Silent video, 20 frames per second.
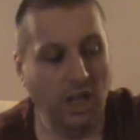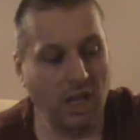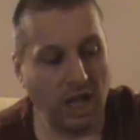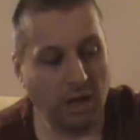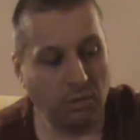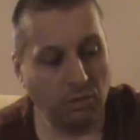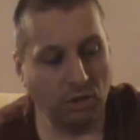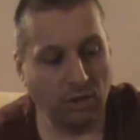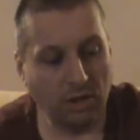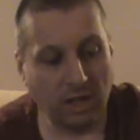
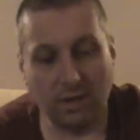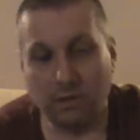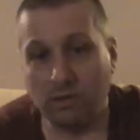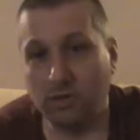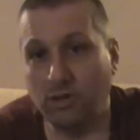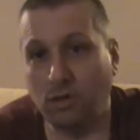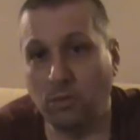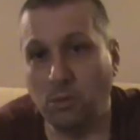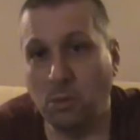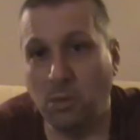I'm going to give it a
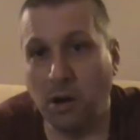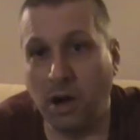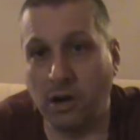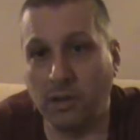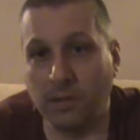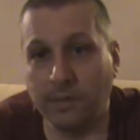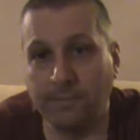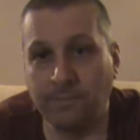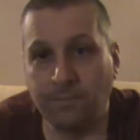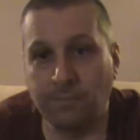double mark.
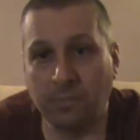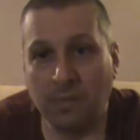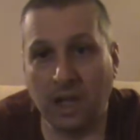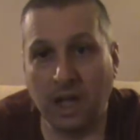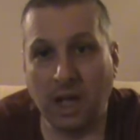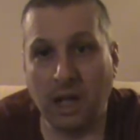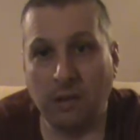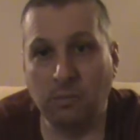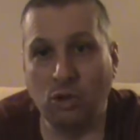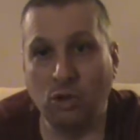
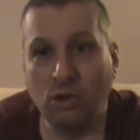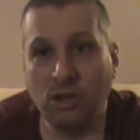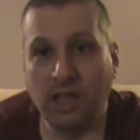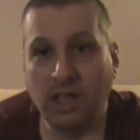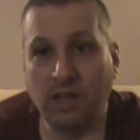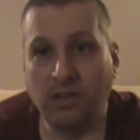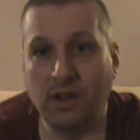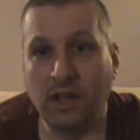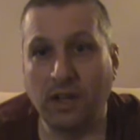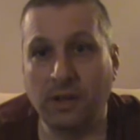I'm going to
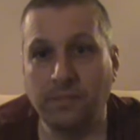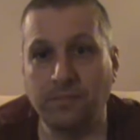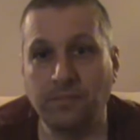give it